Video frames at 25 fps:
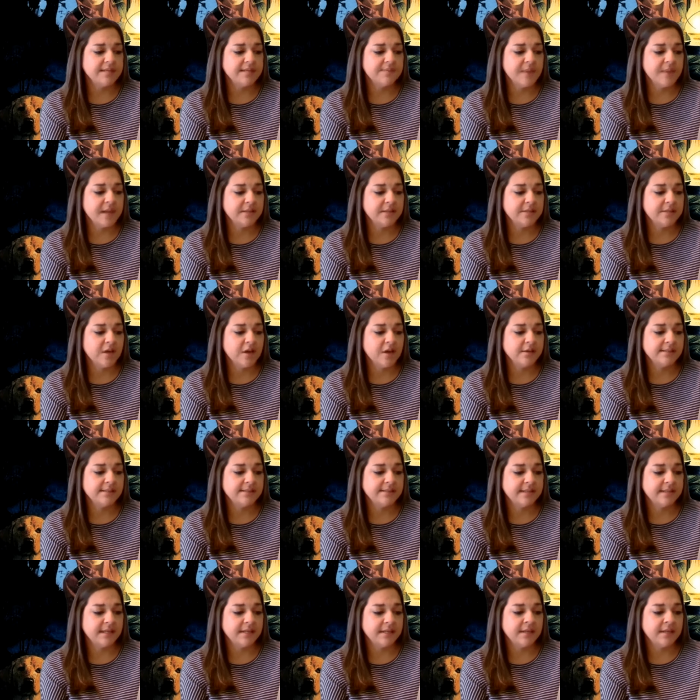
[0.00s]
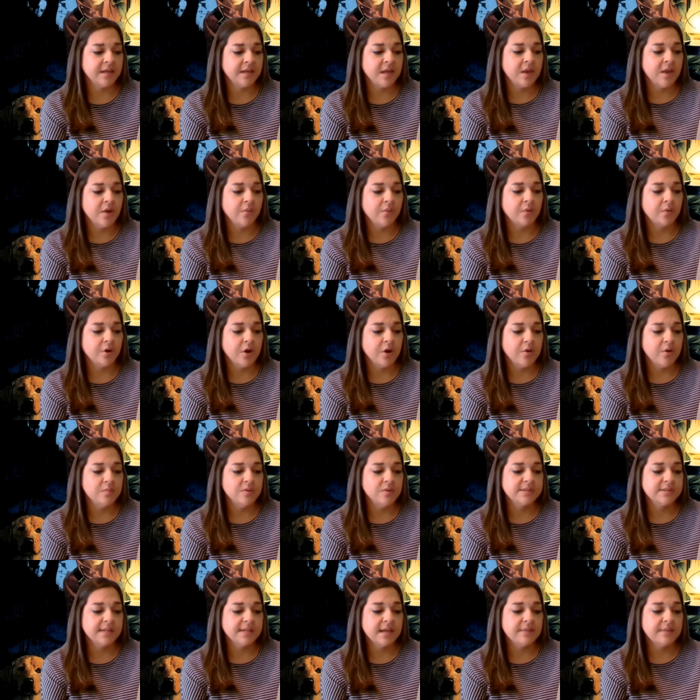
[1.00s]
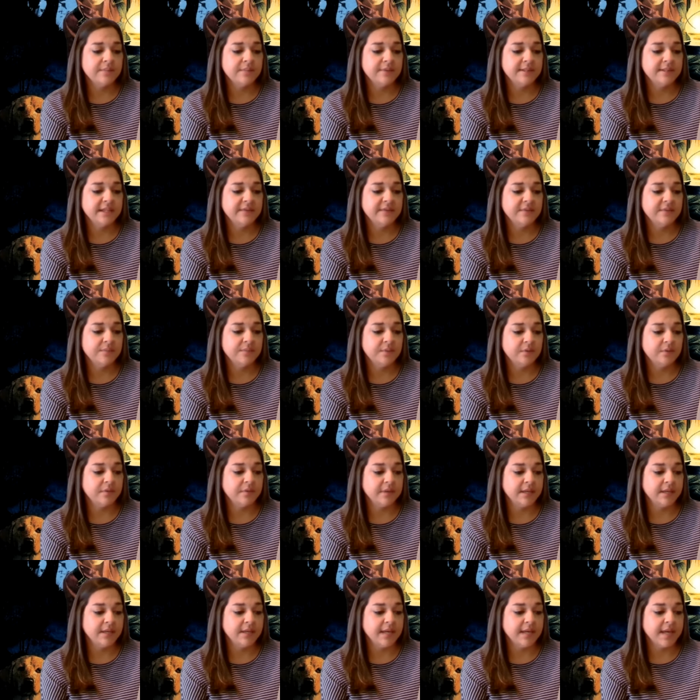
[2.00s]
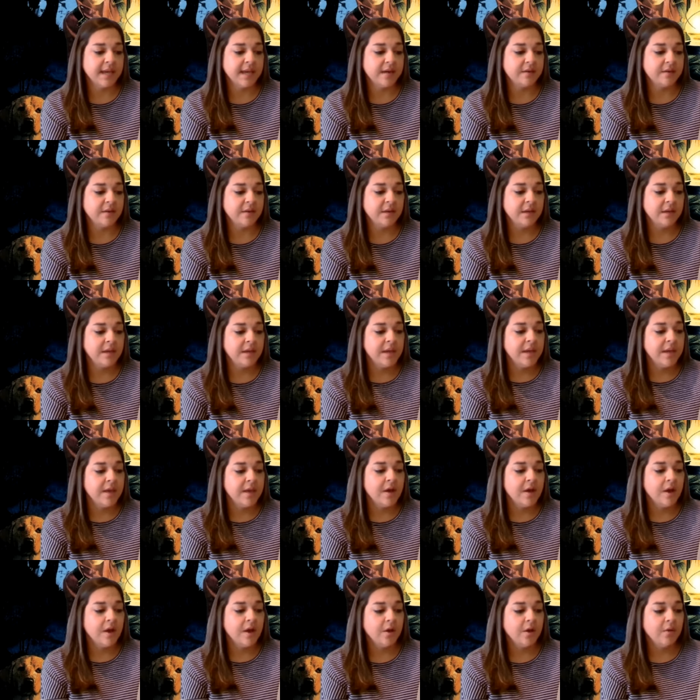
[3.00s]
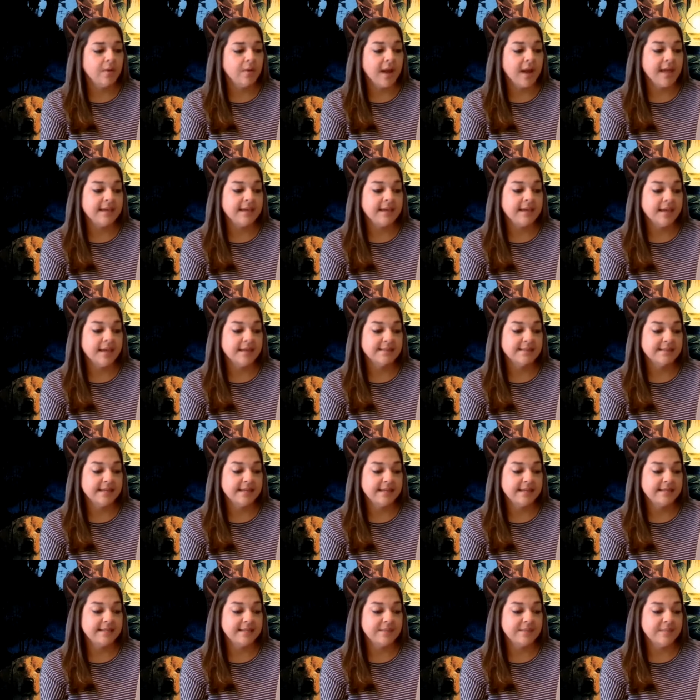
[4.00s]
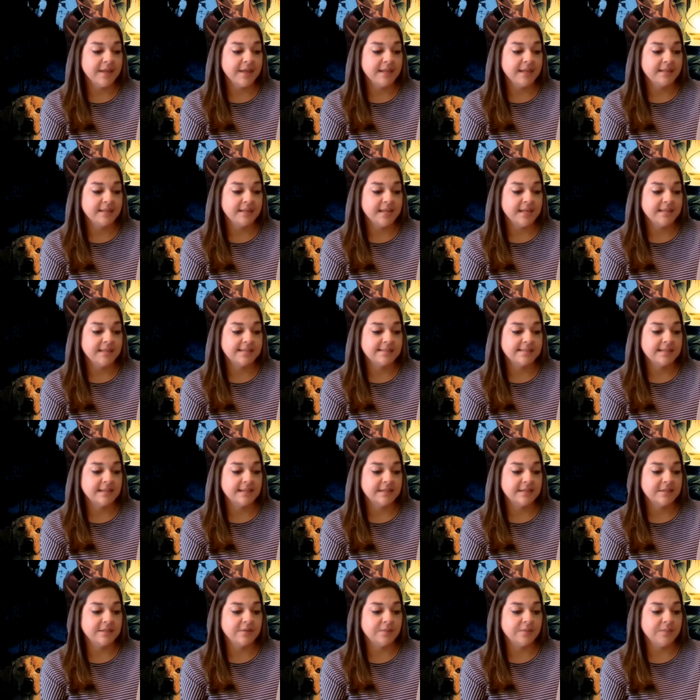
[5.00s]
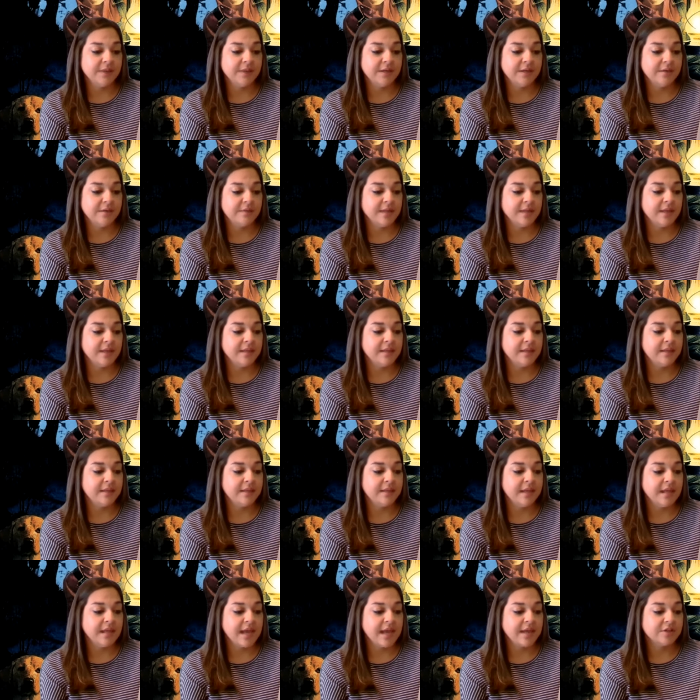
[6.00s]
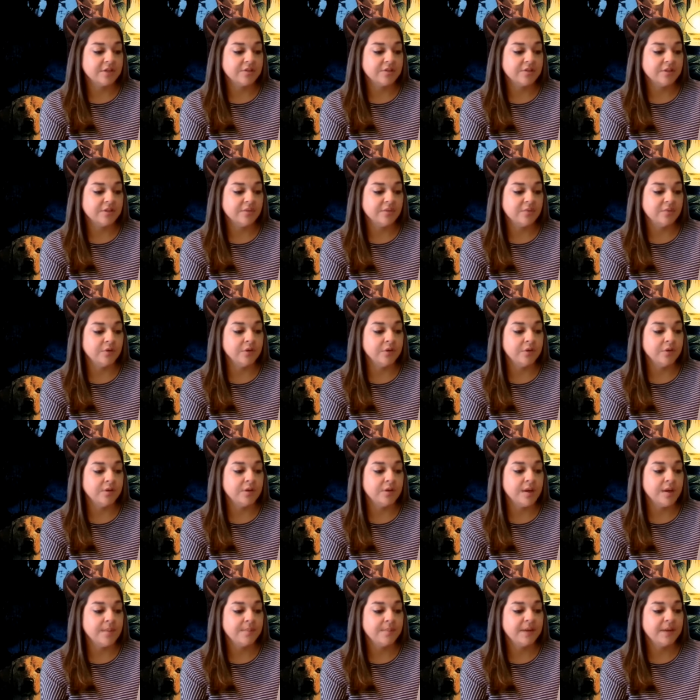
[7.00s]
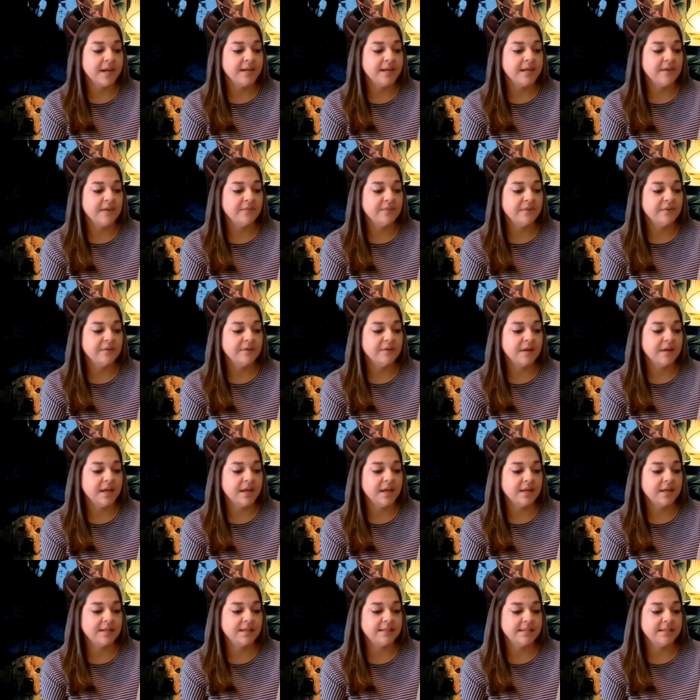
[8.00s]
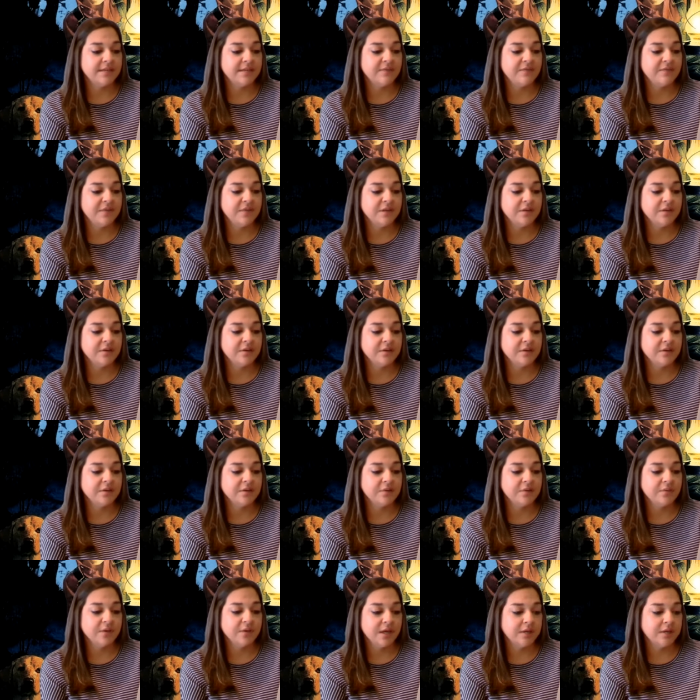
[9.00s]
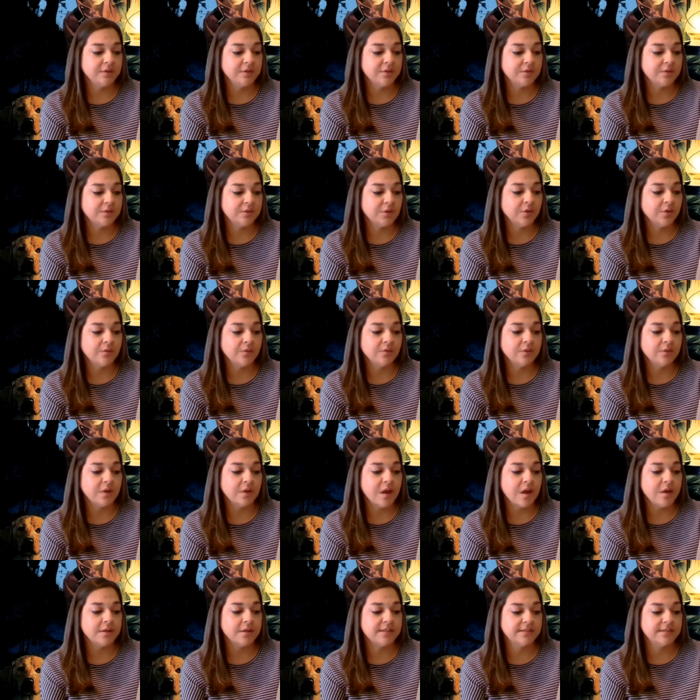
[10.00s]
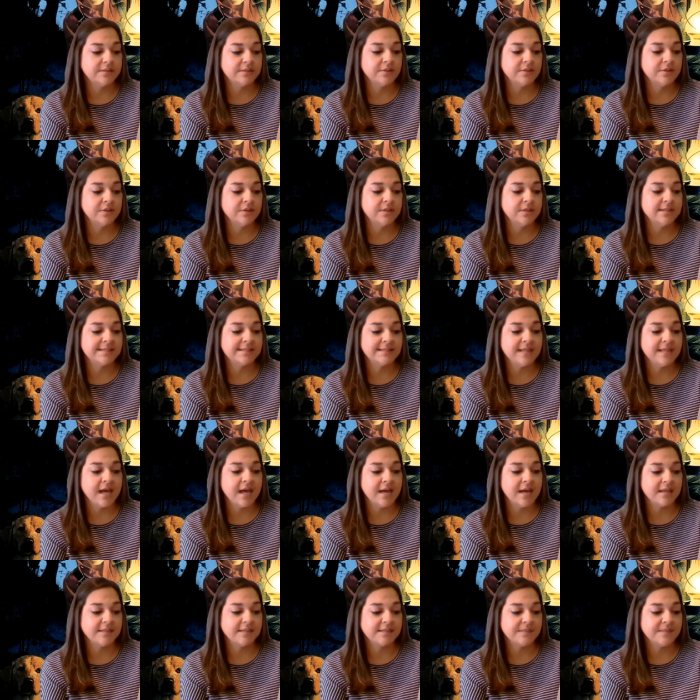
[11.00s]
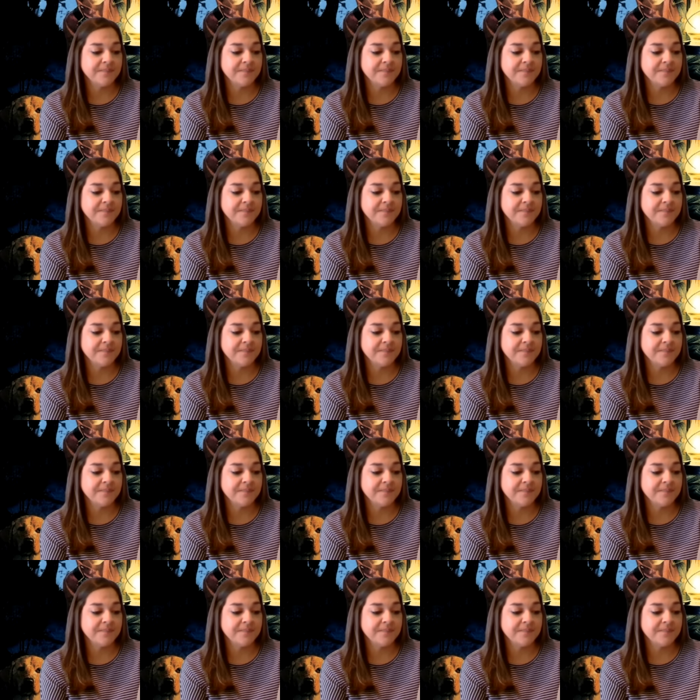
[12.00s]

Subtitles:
my dogs did were almost unbelievable anyhow. Oh, I guess I did make things a little bigger than they actually were, but I never did figure a coon hunter told honest to goodness lies.